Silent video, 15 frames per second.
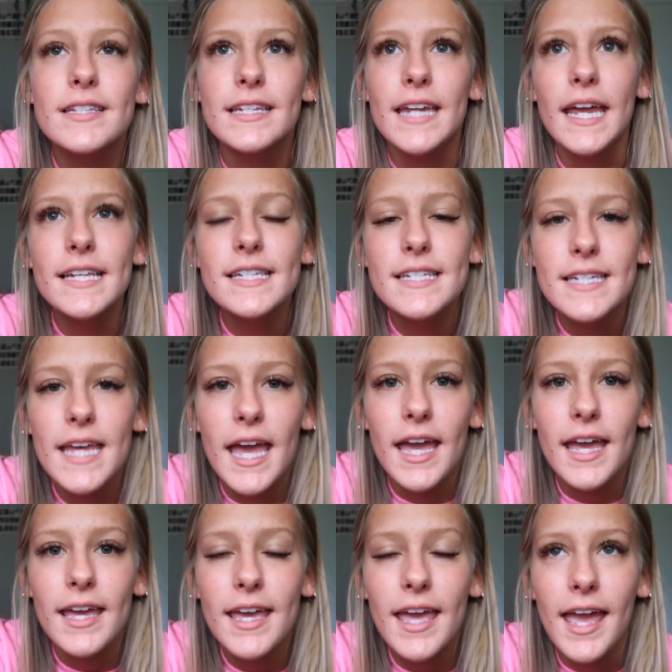the next
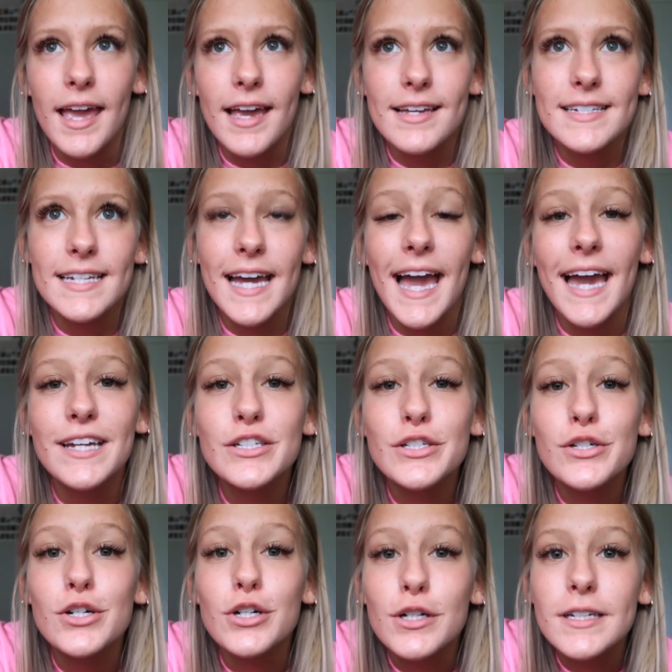day and I
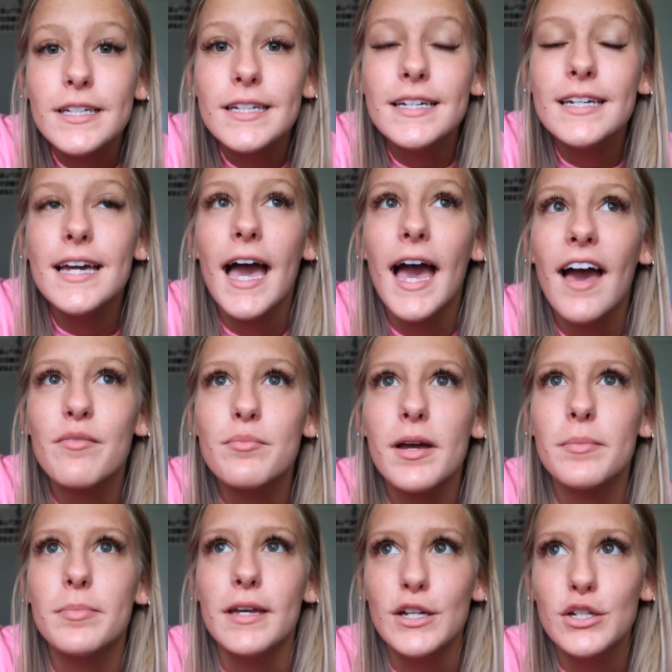actually already have
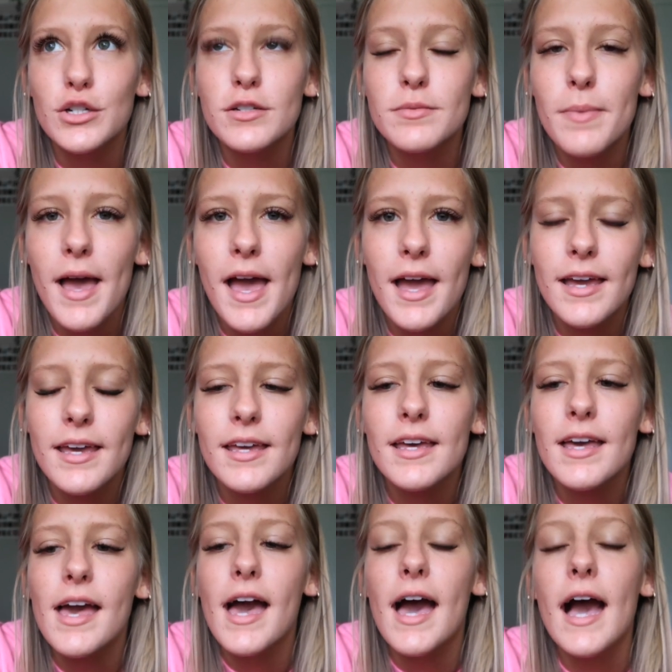my pictures back.
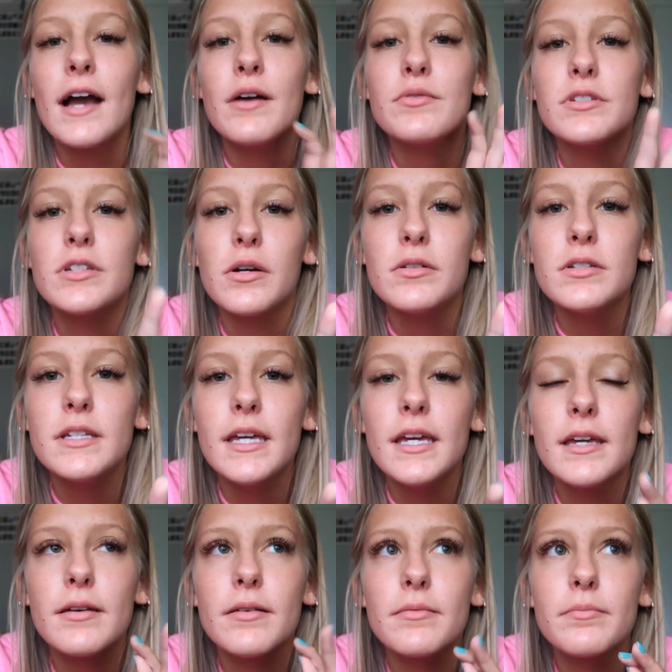I was going to
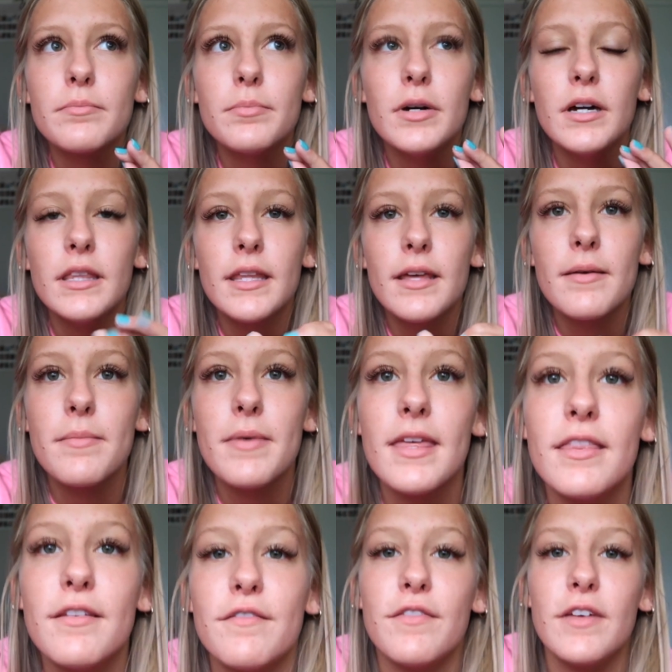like put them
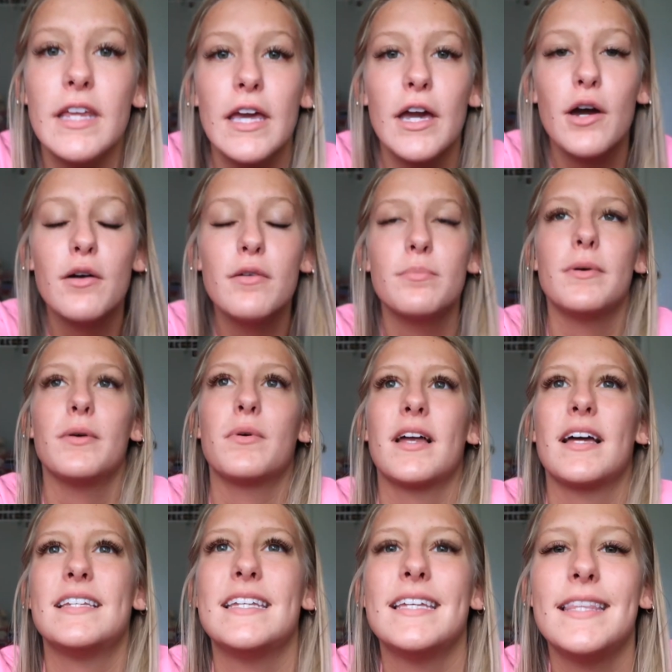in the video, but when
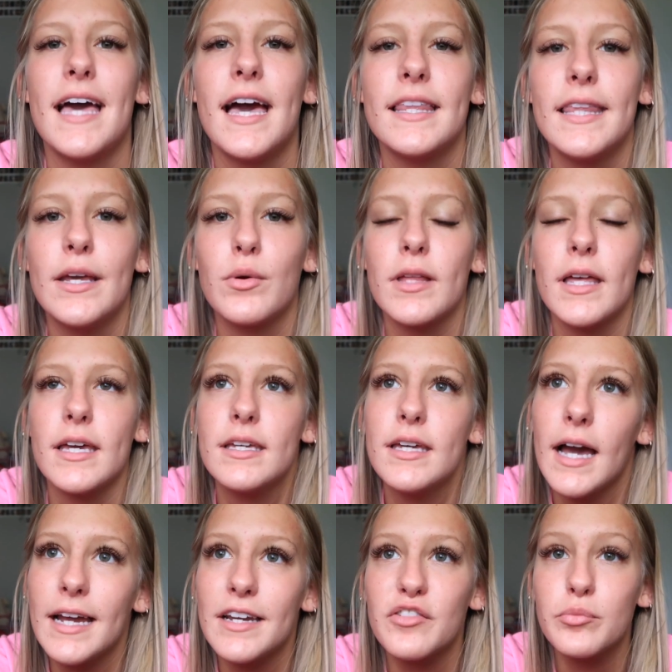I did that they were like
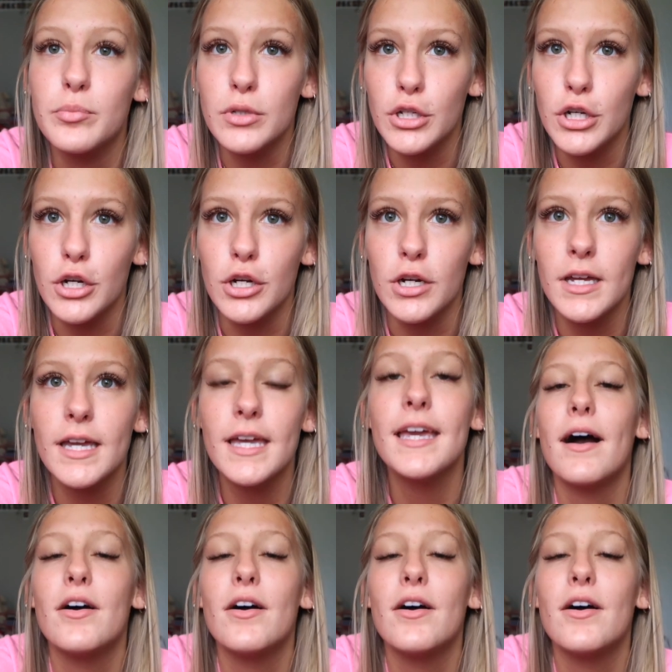kind of blurry.